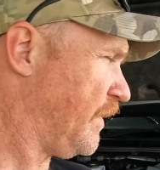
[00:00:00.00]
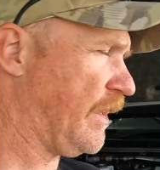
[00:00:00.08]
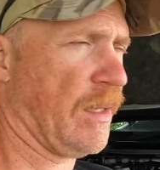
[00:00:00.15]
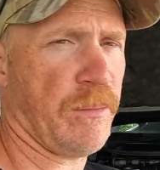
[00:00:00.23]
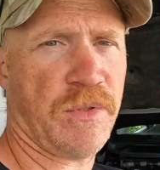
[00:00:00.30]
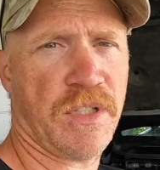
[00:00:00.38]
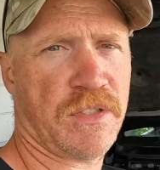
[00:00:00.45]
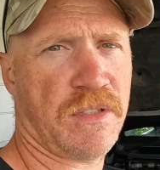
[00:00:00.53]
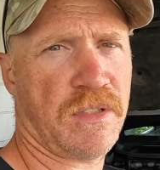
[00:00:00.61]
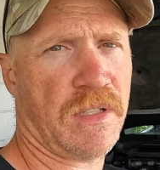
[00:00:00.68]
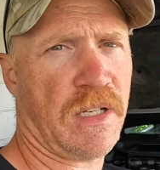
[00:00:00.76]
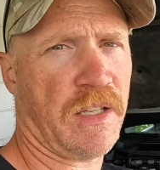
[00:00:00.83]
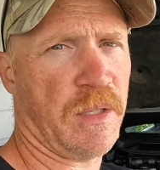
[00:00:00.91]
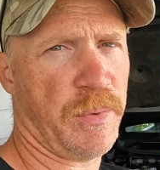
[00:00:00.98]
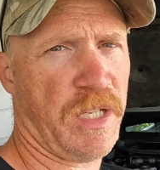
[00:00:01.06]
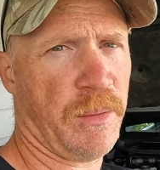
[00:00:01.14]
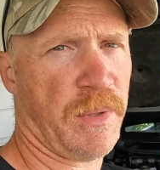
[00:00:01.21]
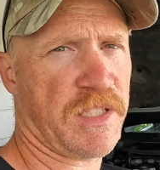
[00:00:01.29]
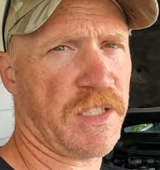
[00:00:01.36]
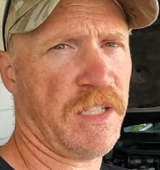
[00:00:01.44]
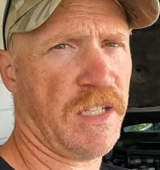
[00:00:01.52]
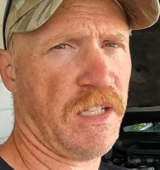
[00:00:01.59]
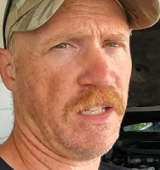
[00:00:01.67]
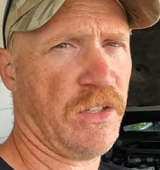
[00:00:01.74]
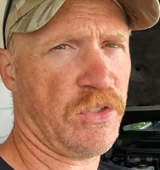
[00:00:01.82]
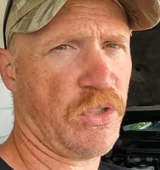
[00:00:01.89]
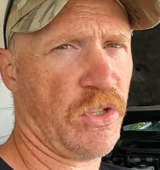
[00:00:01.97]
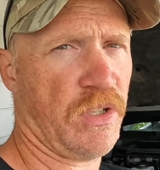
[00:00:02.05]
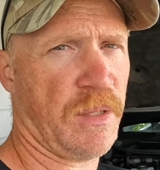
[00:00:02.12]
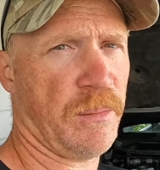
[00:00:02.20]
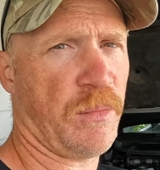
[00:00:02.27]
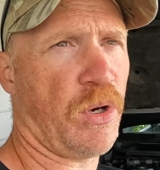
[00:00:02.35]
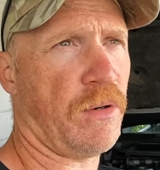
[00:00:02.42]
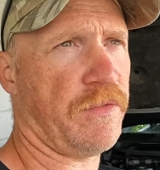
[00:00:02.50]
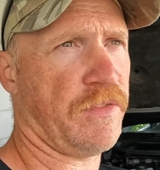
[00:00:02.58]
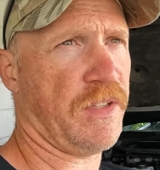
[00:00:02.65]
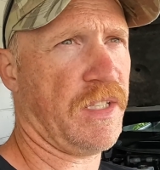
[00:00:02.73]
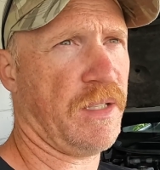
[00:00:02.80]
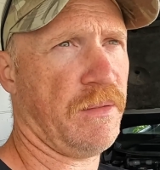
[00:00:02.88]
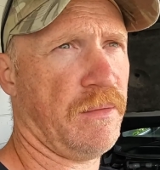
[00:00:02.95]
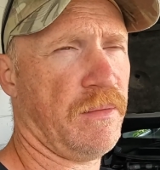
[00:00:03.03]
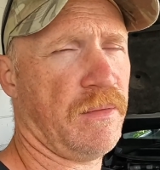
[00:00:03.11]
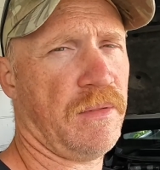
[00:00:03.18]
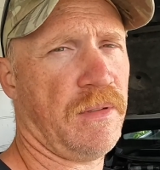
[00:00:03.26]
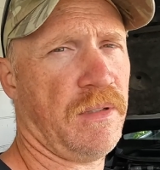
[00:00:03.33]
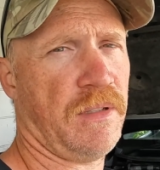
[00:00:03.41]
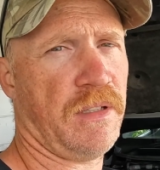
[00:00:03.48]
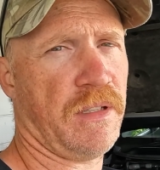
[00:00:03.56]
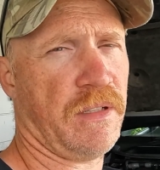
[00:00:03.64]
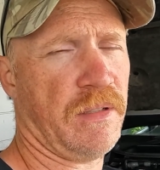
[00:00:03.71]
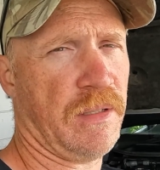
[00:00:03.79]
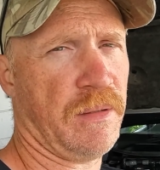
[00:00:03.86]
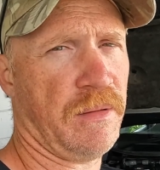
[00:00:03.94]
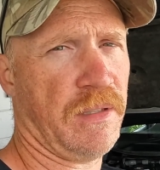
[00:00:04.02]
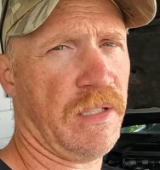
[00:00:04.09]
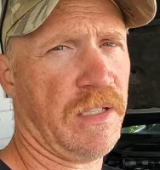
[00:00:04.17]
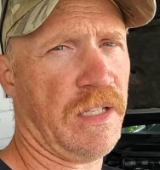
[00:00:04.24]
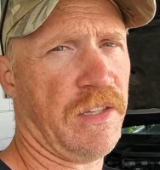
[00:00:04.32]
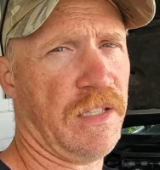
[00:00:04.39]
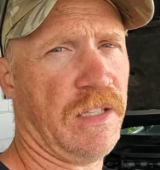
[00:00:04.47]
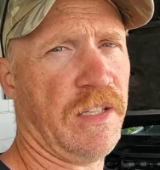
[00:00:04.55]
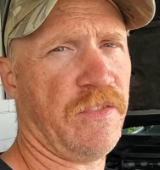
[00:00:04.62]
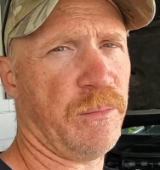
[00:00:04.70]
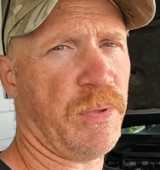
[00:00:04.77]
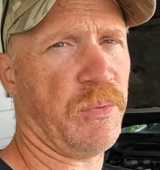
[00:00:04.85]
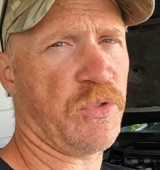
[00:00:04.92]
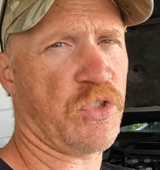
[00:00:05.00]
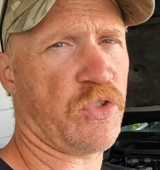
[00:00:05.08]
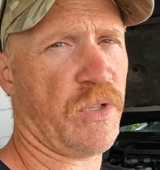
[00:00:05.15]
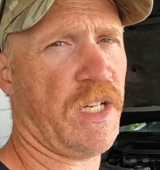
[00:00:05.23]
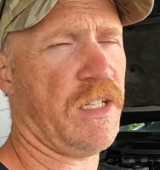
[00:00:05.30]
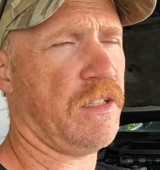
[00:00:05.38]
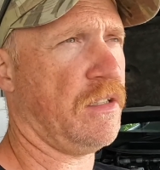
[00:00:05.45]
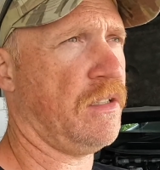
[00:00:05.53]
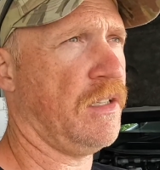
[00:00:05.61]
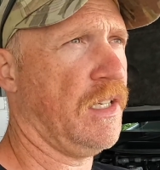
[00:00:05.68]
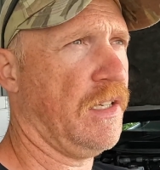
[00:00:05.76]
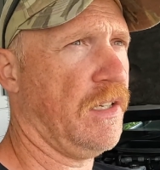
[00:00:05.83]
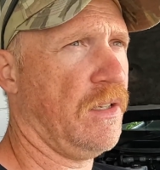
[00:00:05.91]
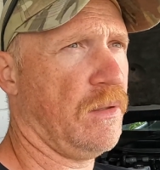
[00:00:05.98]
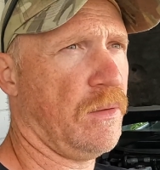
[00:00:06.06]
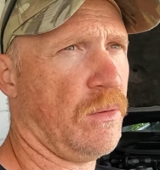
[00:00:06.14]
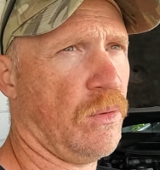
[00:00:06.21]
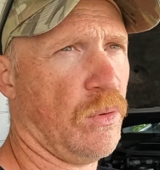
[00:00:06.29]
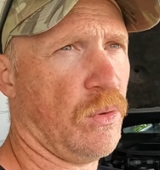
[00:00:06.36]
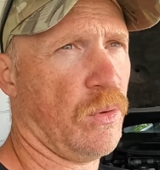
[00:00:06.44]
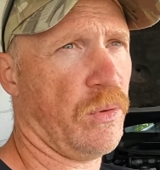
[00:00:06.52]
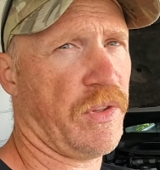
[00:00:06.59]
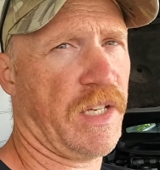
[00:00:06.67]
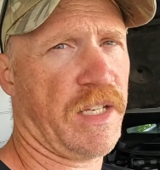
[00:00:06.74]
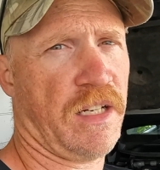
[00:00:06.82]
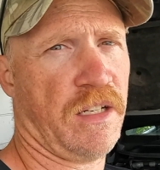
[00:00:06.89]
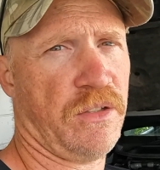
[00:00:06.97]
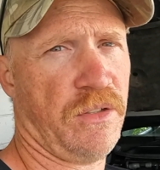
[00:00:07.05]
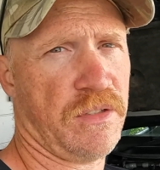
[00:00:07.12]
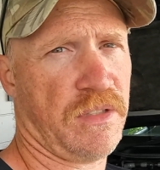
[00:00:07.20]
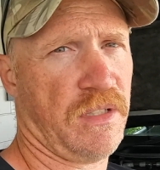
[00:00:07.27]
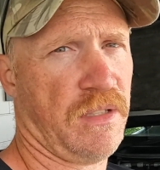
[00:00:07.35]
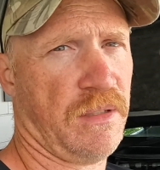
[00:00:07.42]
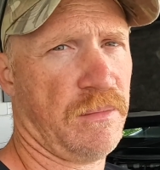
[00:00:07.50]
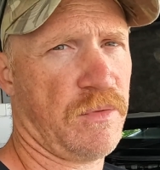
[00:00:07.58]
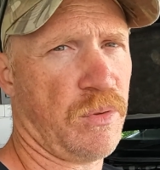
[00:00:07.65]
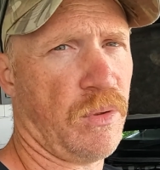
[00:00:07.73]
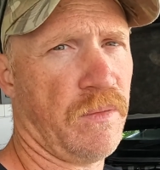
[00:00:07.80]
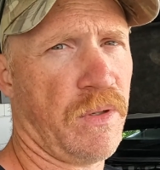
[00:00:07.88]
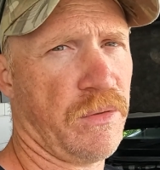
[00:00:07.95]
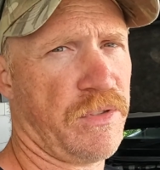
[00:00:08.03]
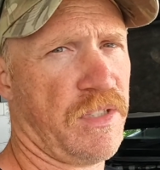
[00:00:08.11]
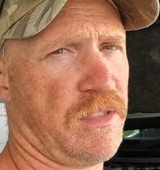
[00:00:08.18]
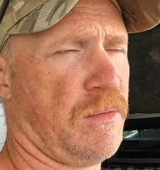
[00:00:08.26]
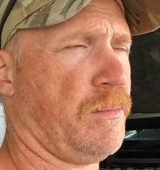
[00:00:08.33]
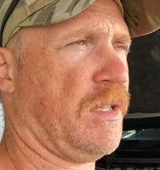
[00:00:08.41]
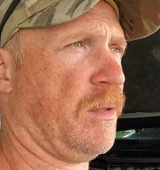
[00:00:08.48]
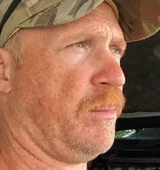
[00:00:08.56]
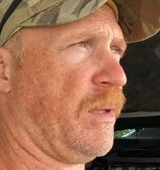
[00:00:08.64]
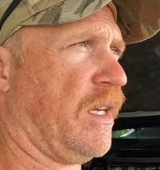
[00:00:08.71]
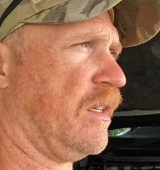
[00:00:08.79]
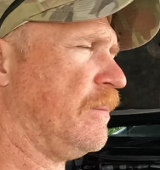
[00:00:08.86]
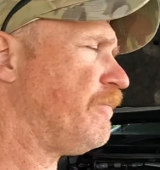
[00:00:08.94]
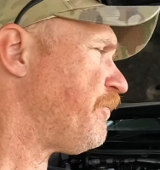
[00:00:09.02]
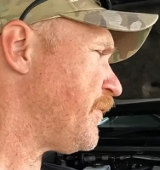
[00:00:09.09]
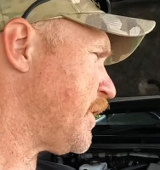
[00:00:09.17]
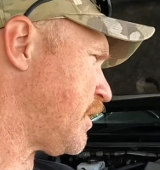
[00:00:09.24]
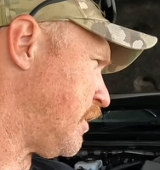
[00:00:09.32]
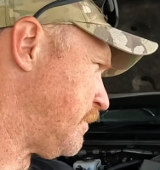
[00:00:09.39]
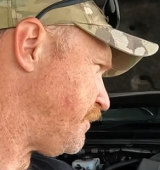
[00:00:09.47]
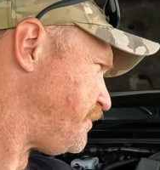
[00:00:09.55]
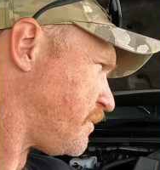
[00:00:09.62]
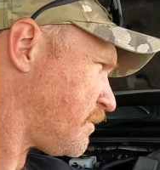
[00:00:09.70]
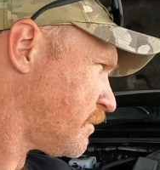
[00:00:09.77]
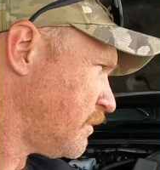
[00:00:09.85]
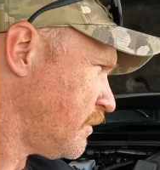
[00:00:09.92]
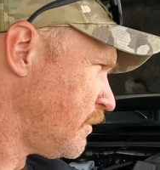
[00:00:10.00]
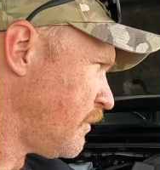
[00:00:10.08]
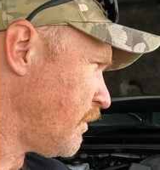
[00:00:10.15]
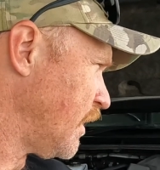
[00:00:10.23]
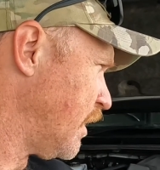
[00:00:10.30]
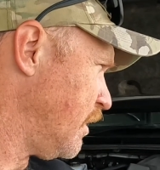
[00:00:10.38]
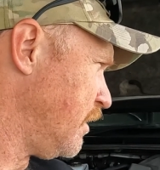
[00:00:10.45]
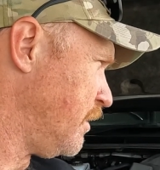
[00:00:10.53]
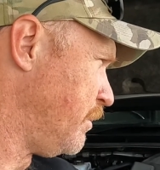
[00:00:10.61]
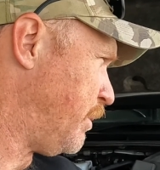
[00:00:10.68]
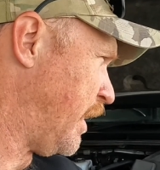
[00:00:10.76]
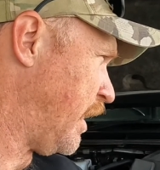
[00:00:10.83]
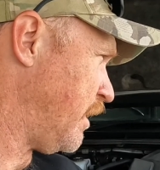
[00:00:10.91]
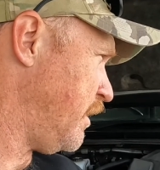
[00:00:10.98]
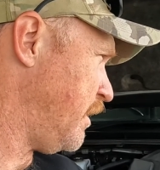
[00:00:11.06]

them just the BMS kicking in and turning them off, and then and either leaving people stranded or they can't use their 12-volt system at the back. So, but